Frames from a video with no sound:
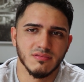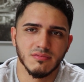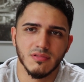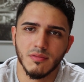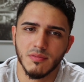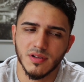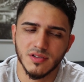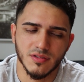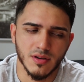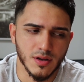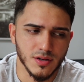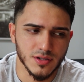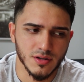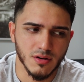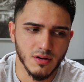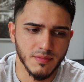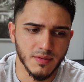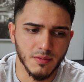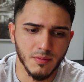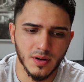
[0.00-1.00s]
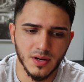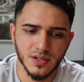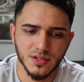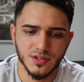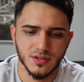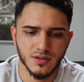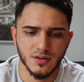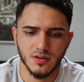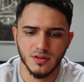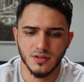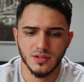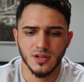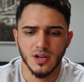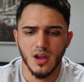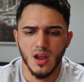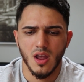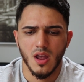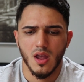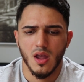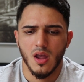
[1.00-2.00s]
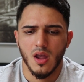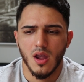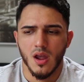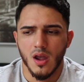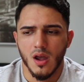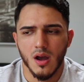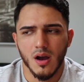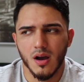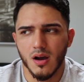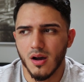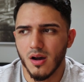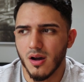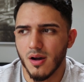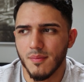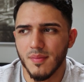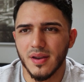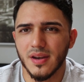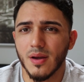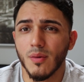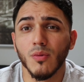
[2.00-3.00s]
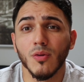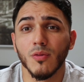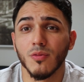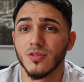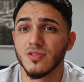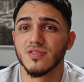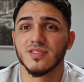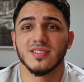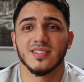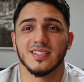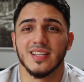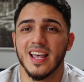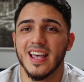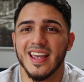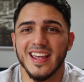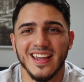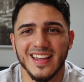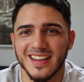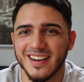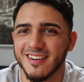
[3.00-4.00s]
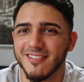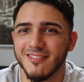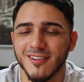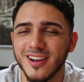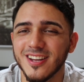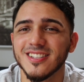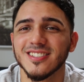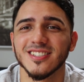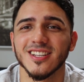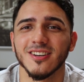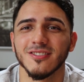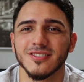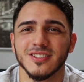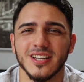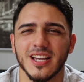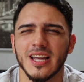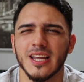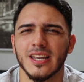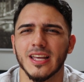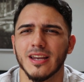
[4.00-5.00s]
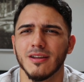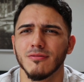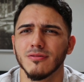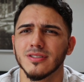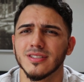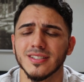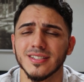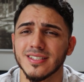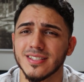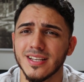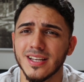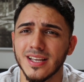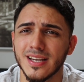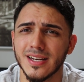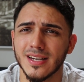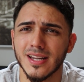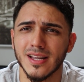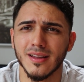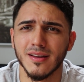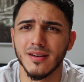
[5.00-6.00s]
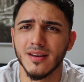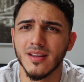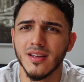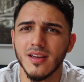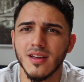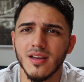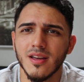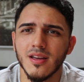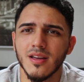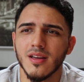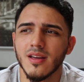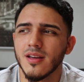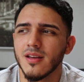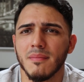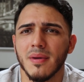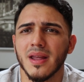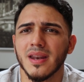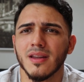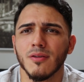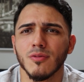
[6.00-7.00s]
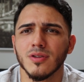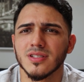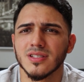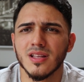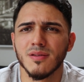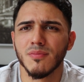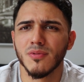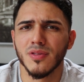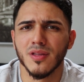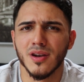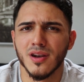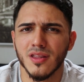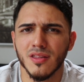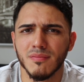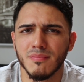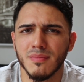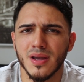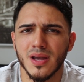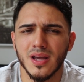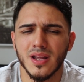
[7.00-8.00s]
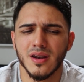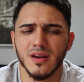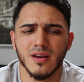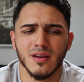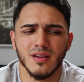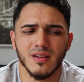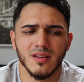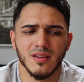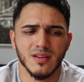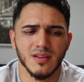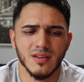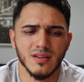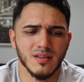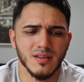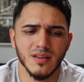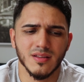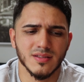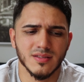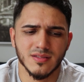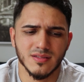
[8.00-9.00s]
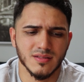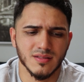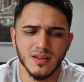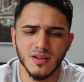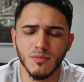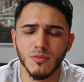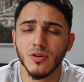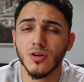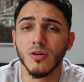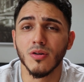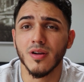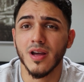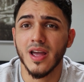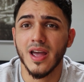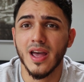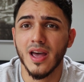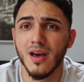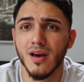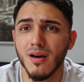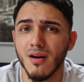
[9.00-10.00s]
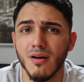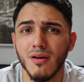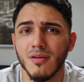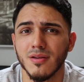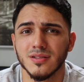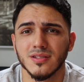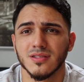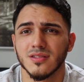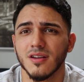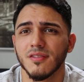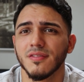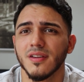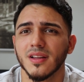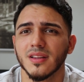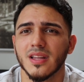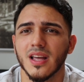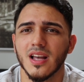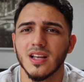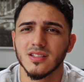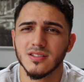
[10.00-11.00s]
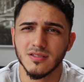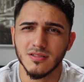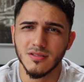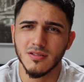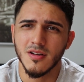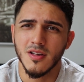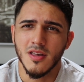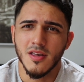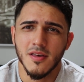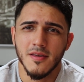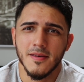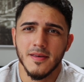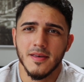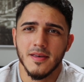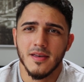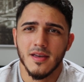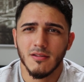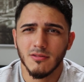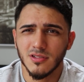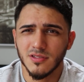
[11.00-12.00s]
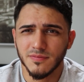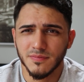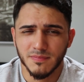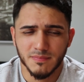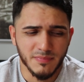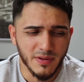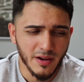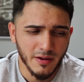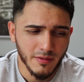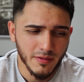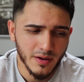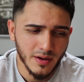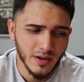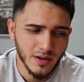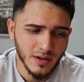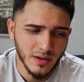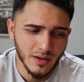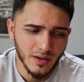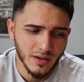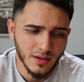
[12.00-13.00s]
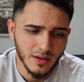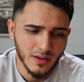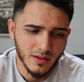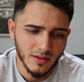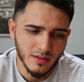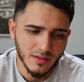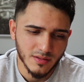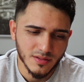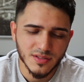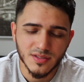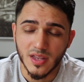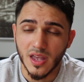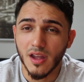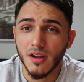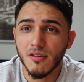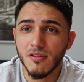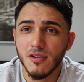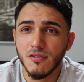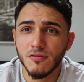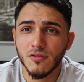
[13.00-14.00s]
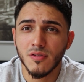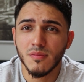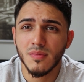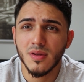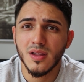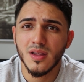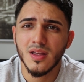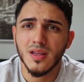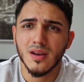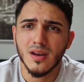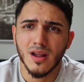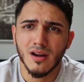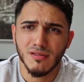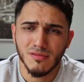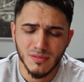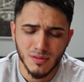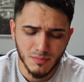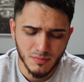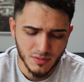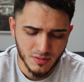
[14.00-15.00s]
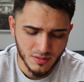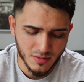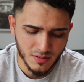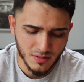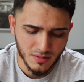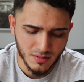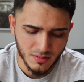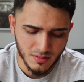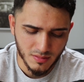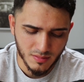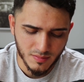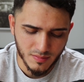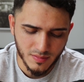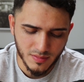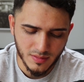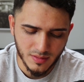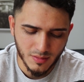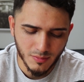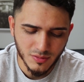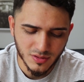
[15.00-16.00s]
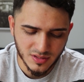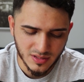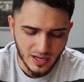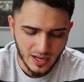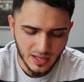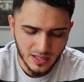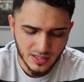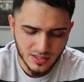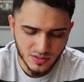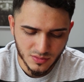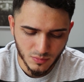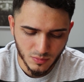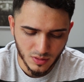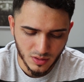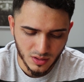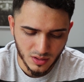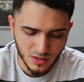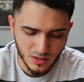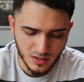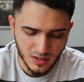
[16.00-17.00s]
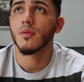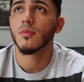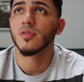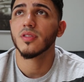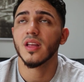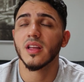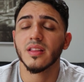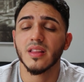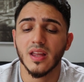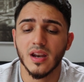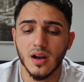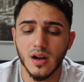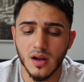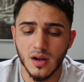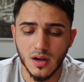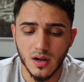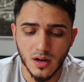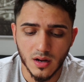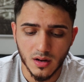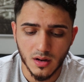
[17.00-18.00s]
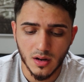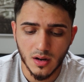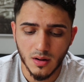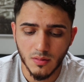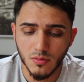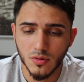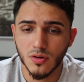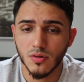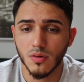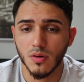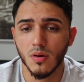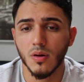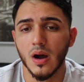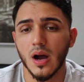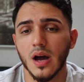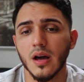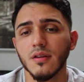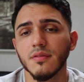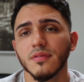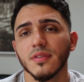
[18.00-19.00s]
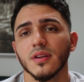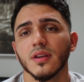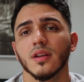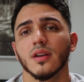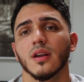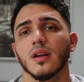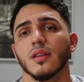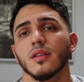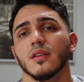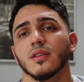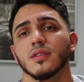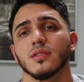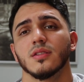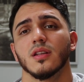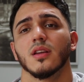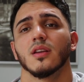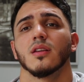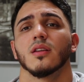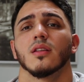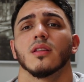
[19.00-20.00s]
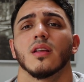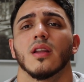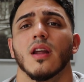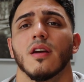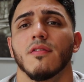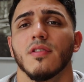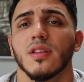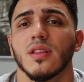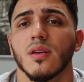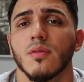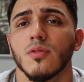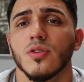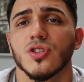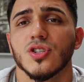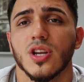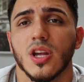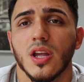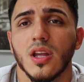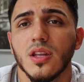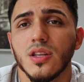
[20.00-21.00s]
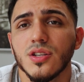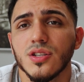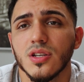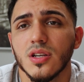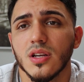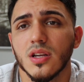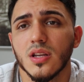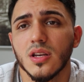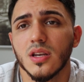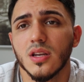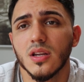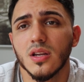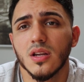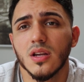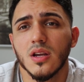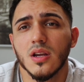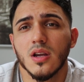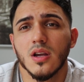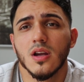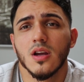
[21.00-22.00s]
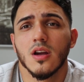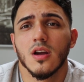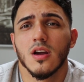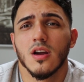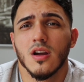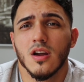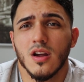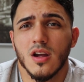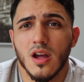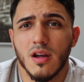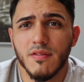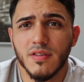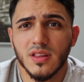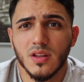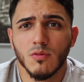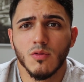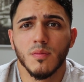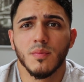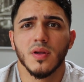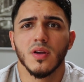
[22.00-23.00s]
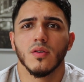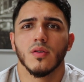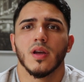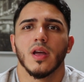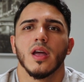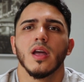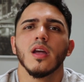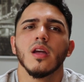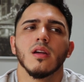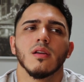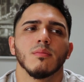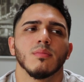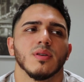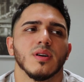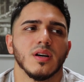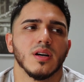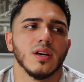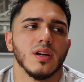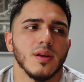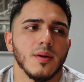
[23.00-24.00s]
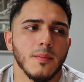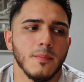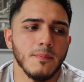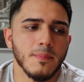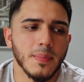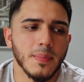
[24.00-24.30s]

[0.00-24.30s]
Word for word: we went to a jehovah witness church um, and they would say, read stuff saying that it was a sin that a man that would sleep with another man it's he will go to hell and stuff like that so it was very scary for me and i remember there was nights when i would think that uh, i would grow out of it uh, this thing that everything would change and everything would be okay. But